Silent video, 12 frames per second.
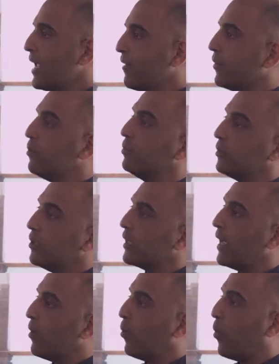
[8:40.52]
If you
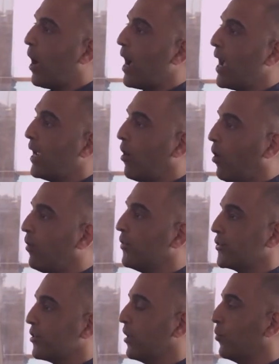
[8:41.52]
look at why all of
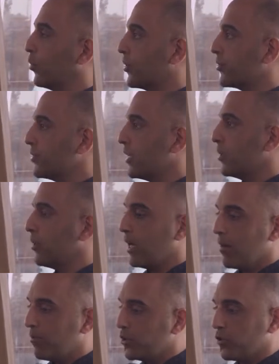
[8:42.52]
a sudden we're sick, you
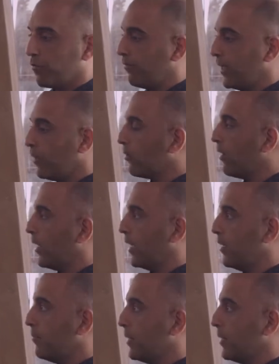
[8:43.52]
can't put your finger on it,